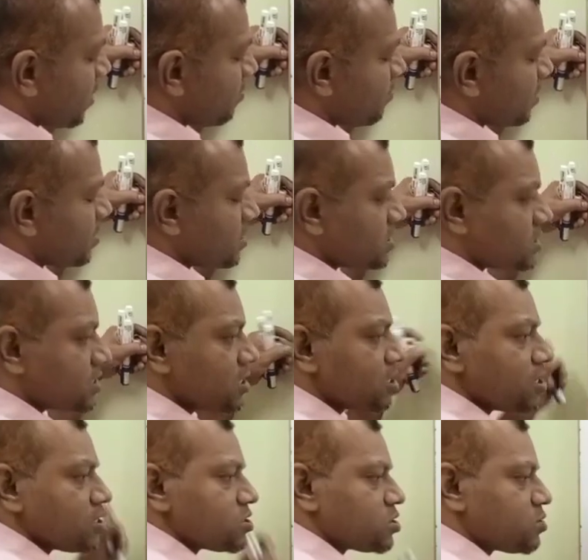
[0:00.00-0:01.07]
by this
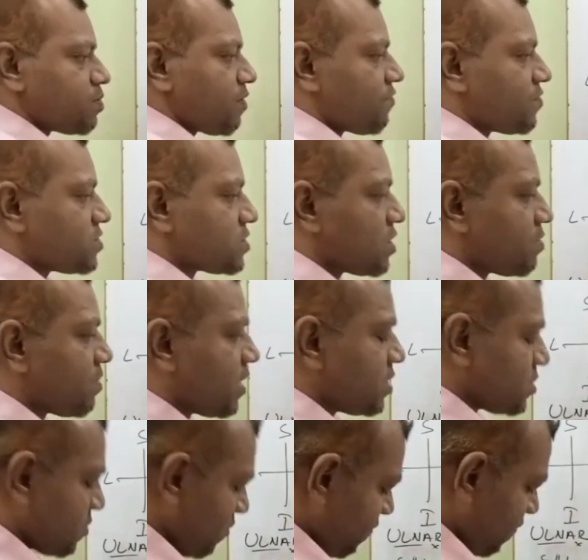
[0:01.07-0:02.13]
superficial branch
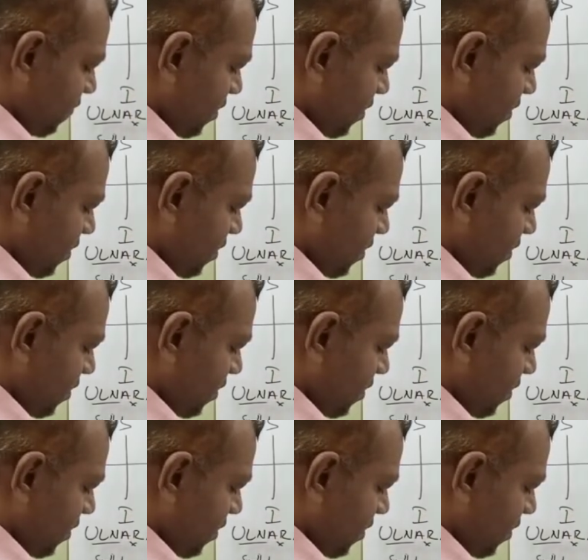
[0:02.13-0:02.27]
of